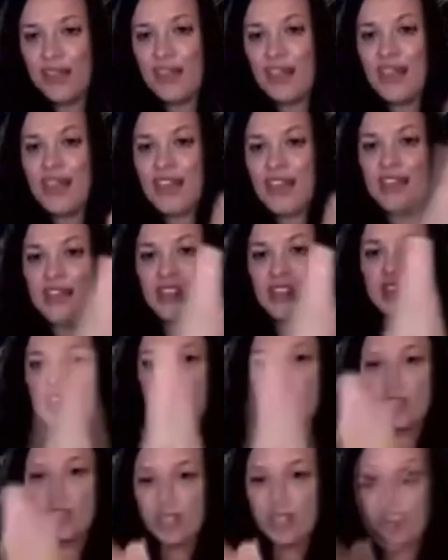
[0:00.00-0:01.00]
into the
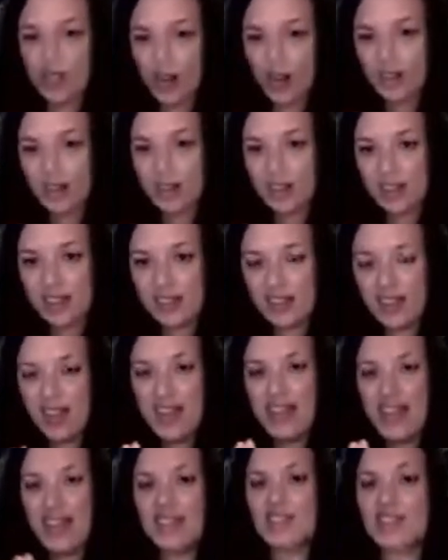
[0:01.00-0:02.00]
planes,
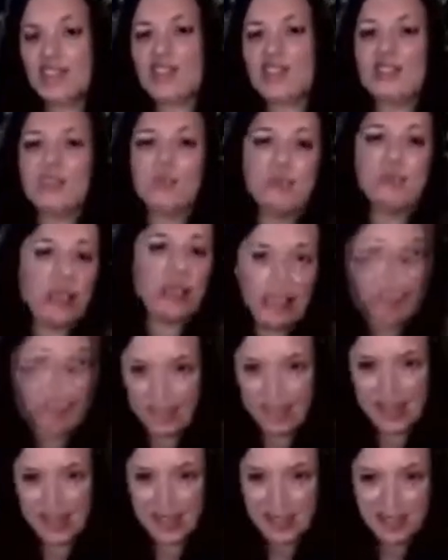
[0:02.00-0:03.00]
back into the
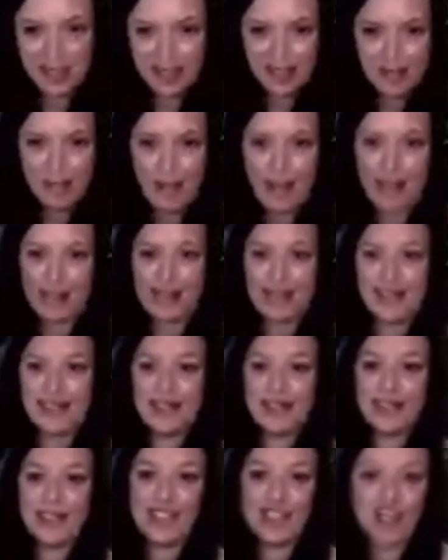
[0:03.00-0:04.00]
trucks, and
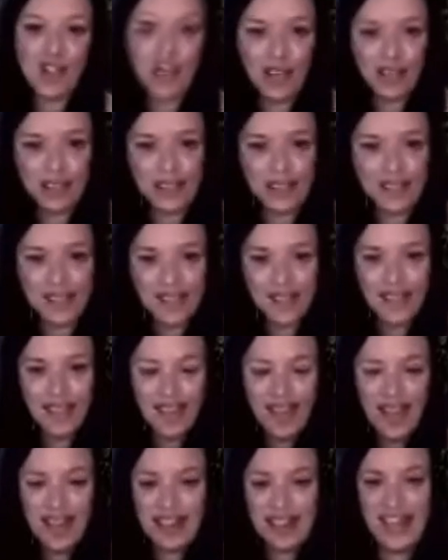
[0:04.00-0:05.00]
take its trip to the
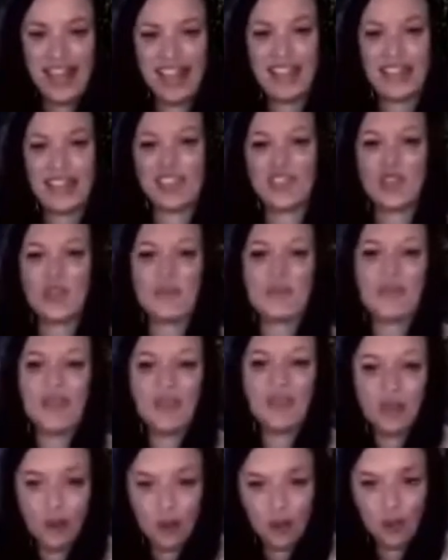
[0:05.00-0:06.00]
grocery store. So
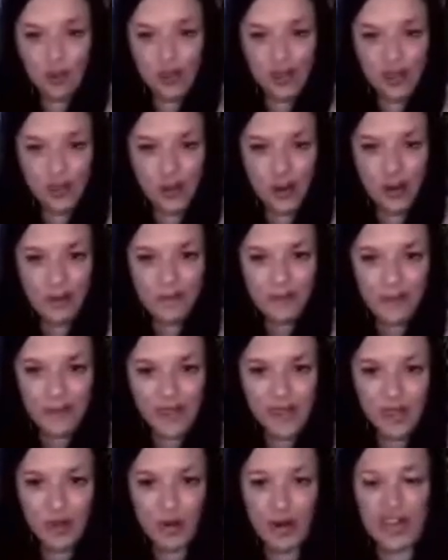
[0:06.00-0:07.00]
right during that period
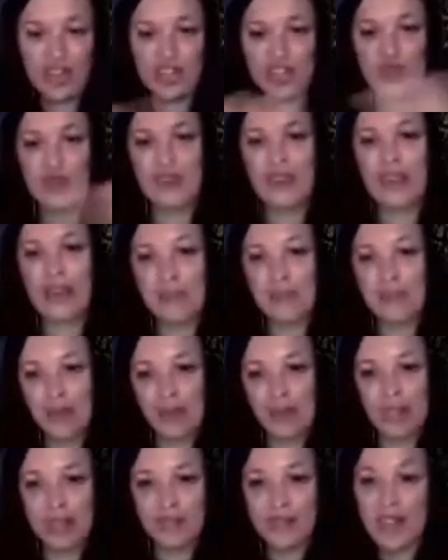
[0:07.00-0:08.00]
of time, it actually takes
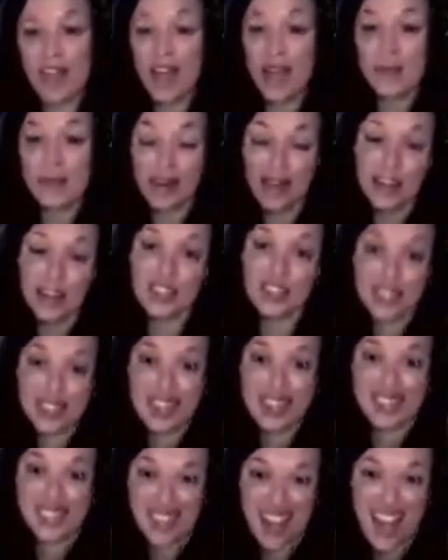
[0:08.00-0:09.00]
time for
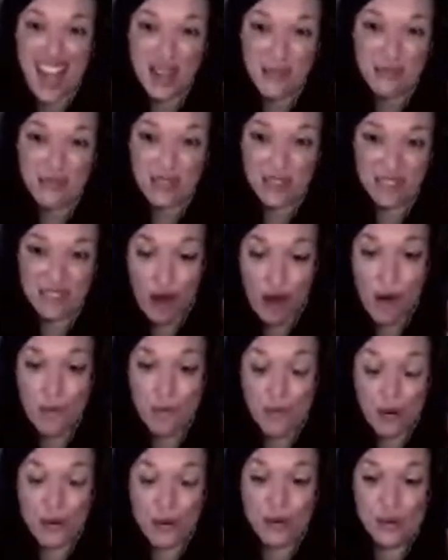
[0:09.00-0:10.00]
our produce to
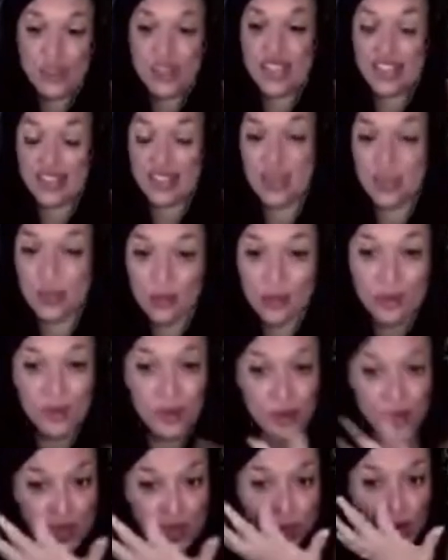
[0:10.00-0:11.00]
get to the grocery store.
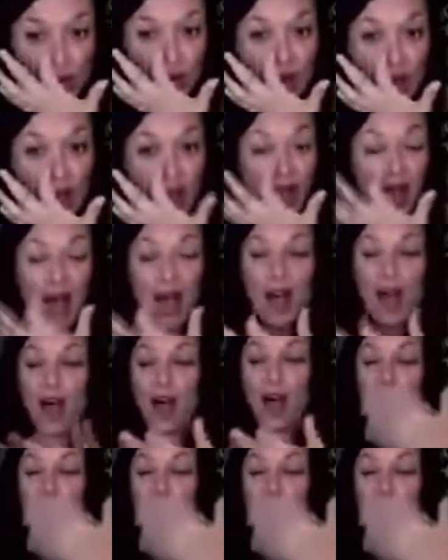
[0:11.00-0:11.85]
And